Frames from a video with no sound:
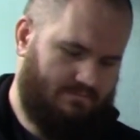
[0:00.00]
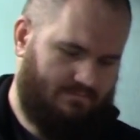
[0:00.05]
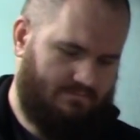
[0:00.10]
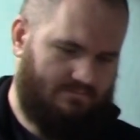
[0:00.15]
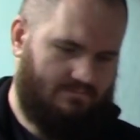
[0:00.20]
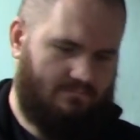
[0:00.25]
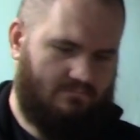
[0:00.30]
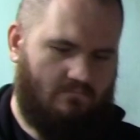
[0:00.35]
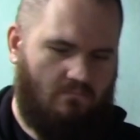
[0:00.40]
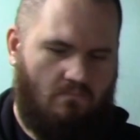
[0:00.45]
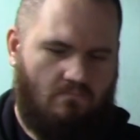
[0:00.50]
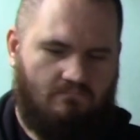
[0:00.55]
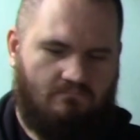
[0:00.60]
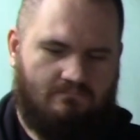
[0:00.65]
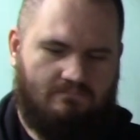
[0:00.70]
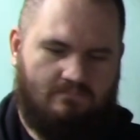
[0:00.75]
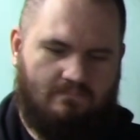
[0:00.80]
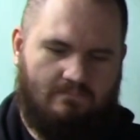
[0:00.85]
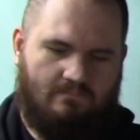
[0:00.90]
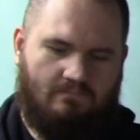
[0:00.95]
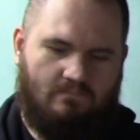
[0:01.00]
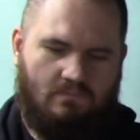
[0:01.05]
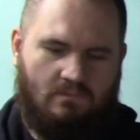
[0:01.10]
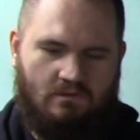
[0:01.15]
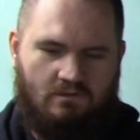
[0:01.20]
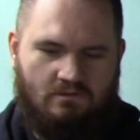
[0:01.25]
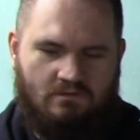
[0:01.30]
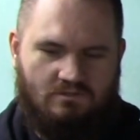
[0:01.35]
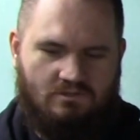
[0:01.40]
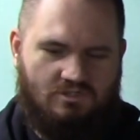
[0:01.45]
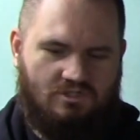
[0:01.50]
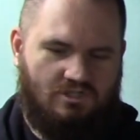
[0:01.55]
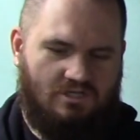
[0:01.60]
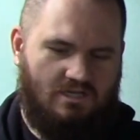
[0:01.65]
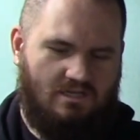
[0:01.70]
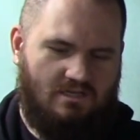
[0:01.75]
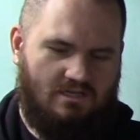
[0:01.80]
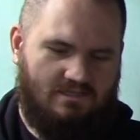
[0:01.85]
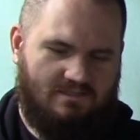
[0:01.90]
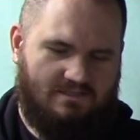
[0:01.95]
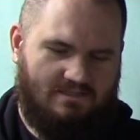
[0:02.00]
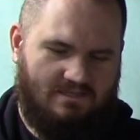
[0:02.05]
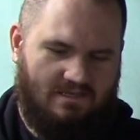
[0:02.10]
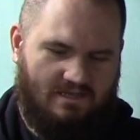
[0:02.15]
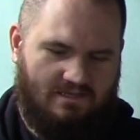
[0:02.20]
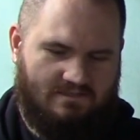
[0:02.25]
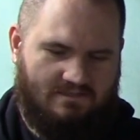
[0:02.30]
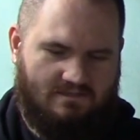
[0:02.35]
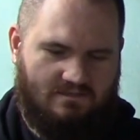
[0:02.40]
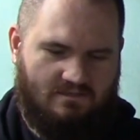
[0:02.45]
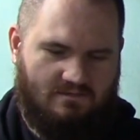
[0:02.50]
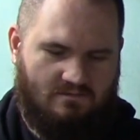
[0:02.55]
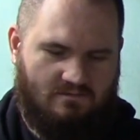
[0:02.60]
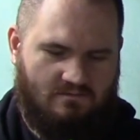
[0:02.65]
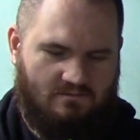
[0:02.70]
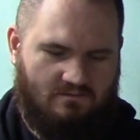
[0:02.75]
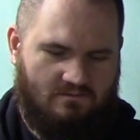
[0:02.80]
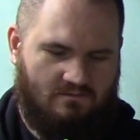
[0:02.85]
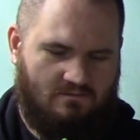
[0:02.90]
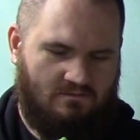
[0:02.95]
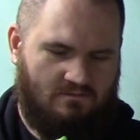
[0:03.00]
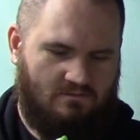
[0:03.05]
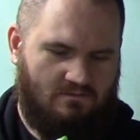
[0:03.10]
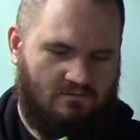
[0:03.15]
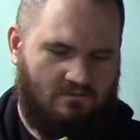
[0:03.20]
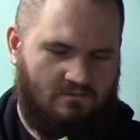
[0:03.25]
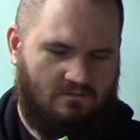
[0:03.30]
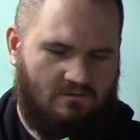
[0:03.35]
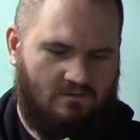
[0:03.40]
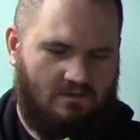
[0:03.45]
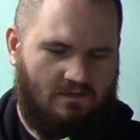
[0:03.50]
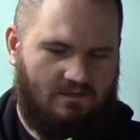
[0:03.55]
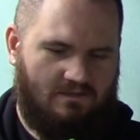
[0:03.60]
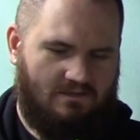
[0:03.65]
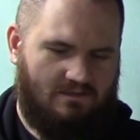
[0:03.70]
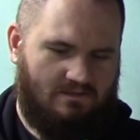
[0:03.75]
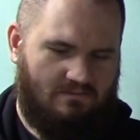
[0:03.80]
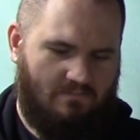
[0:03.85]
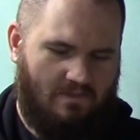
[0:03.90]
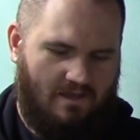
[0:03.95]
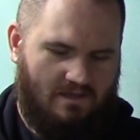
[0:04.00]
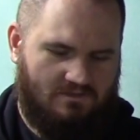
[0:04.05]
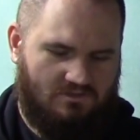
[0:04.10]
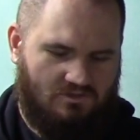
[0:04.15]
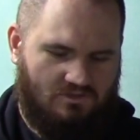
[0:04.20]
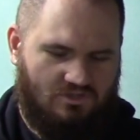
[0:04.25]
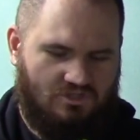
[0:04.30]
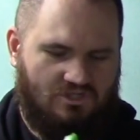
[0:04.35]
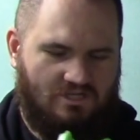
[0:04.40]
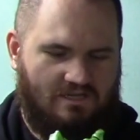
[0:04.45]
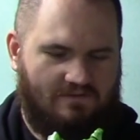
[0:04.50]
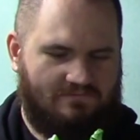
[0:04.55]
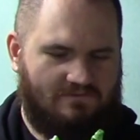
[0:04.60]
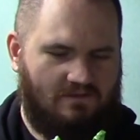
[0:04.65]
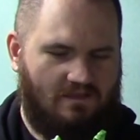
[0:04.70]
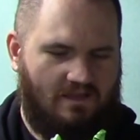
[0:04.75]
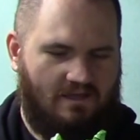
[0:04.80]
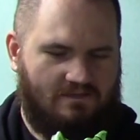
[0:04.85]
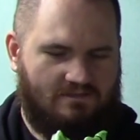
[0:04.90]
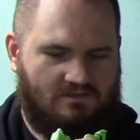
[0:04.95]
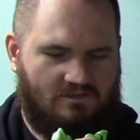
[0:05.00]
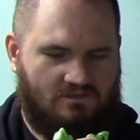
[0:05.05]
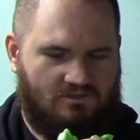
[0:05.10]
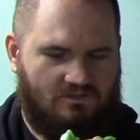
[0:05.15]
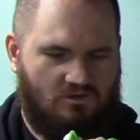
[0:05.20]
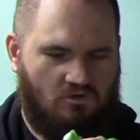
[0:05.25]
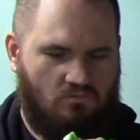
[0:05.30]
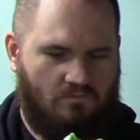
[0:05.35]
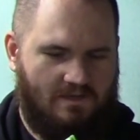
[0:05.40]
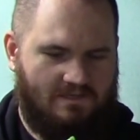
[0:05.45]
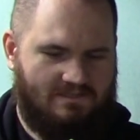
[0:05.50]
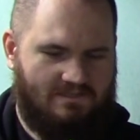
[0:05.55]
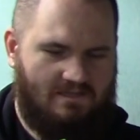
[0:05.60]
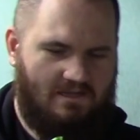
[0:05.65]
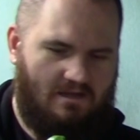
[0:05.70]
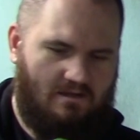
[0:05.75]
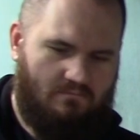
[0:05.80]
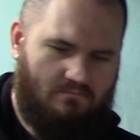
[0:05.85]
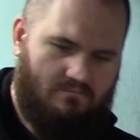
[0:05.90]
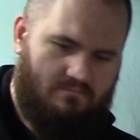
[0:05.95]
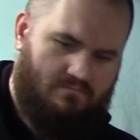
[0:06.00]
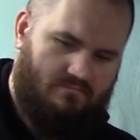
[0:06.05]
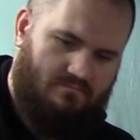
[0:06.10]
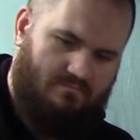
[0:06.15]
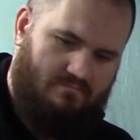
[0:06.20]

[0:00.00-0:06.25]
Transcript: There you go. Jesus. Like, Master Chief's legs are so messed up.